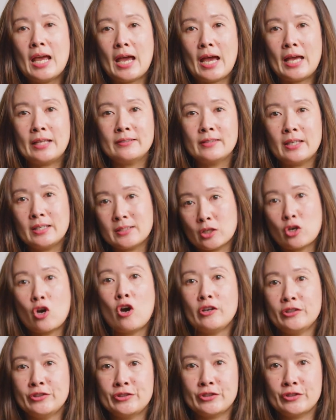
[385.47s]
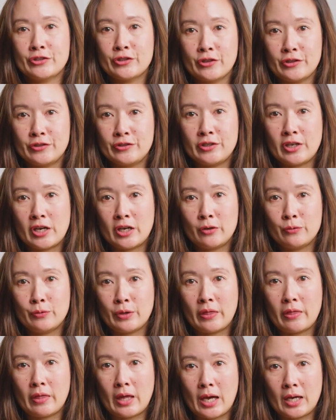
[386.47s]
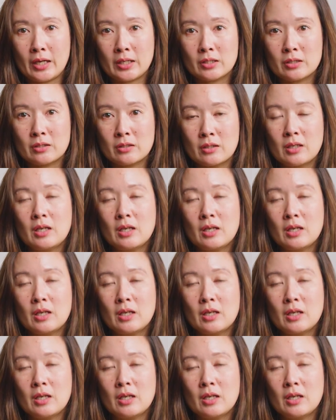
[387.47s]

And there's a cost associated with that.